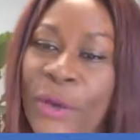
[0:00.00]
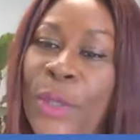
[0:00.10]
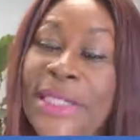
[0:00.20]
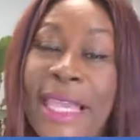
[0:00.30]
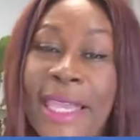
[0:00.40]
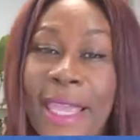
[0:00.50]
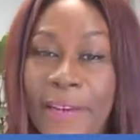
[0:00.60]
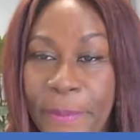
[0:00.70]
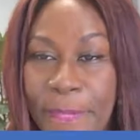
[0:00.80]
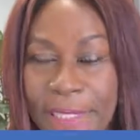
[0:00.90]
Well, take care,
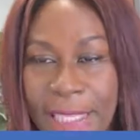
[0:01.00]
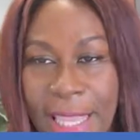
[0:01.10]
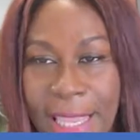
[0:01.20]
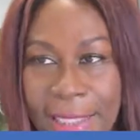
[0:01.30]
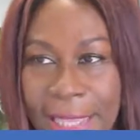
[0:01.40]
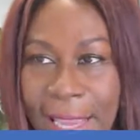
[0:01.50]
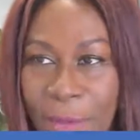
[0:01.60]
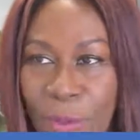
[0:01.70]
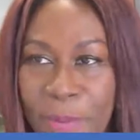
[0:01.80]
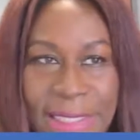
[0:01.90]
everybody, and I
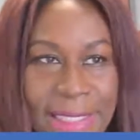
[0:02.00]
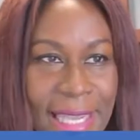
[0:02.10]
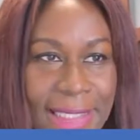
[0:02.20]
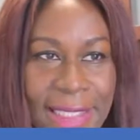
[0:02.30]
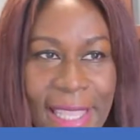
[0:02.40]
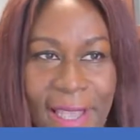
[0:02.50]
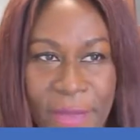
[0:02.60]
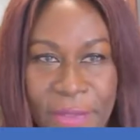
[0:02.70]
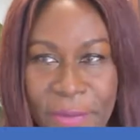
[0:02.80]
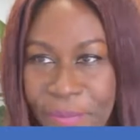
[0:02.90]
will be signing out.